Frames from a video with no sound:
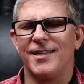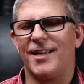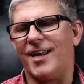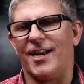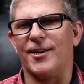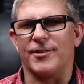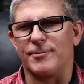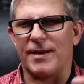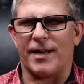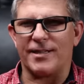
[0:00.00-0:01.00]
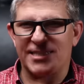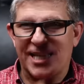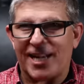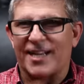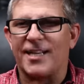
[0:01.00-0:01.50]
and I know this may not
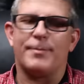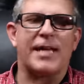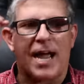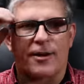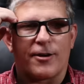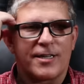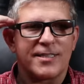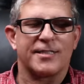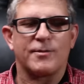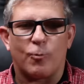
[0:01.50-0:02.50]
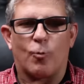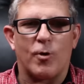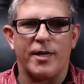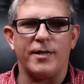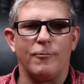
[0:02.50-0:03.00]
technically be accurate because it's
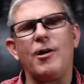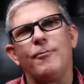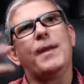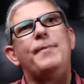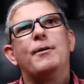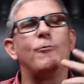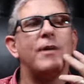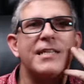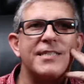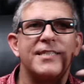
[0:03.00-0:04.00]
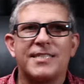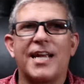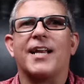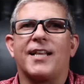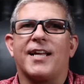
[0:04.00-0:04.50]
one, well, maybe it is
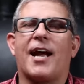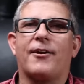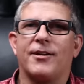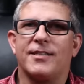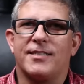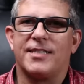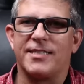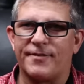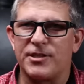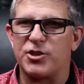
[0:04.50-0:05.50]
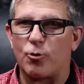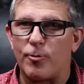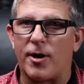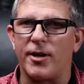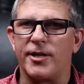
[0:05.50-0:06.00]
technically accurate because he does have a
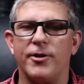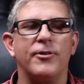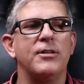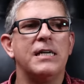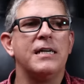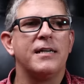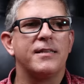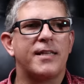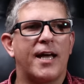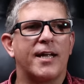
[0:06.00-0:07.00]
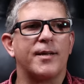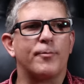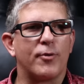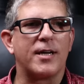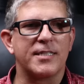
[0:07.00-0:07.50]
Storm Audio that can
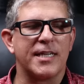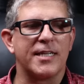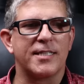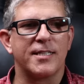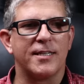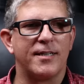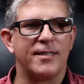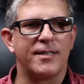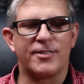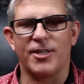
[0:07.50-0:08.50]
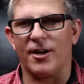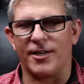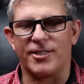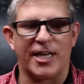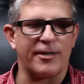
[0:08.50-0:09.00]
process a ton
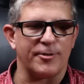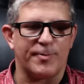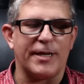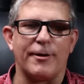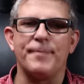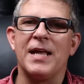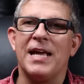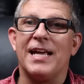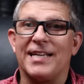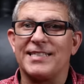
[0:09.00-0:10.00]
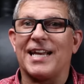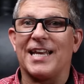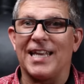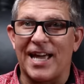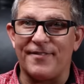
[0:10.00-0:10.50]
of channels. But anyway, he has a
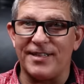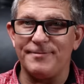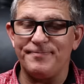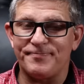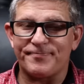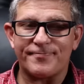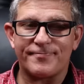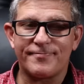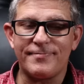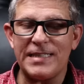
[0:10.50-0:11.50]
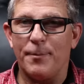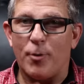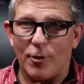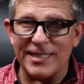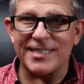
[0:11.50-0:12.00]

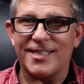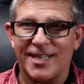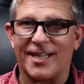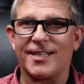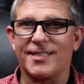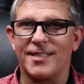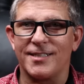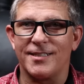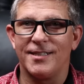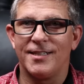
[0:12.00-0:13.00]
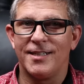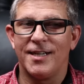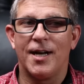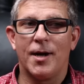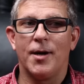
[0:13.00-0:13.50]

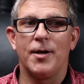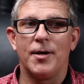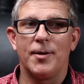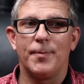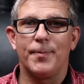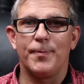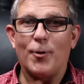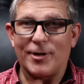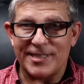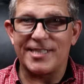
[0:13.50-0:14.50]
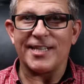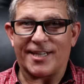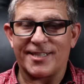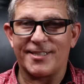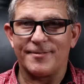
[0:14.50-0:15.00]

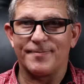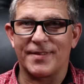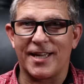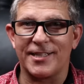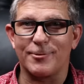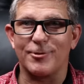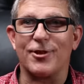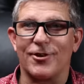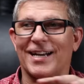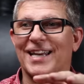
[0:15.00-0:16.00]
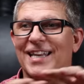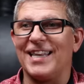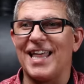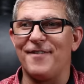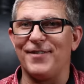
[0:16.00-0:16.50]
11.6.6. Okay, so we're talking
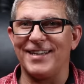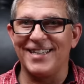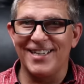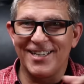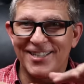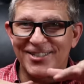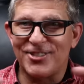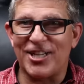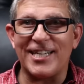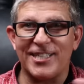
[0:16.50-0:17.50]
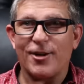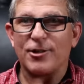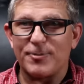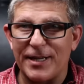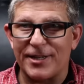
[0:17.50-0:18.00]
11
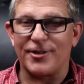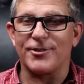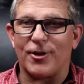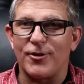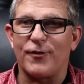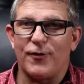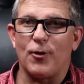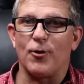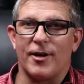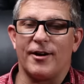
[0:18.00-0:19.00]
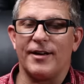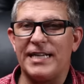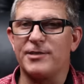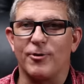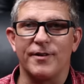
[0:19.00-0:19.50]
JTR speakers on the floor. Now,
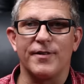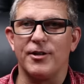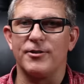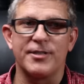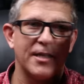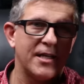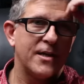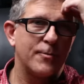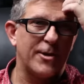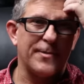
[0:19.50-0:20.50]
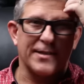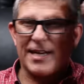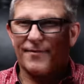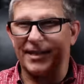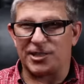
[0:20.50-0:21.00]
each one of those pretty much
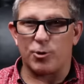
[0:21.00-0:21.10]
have like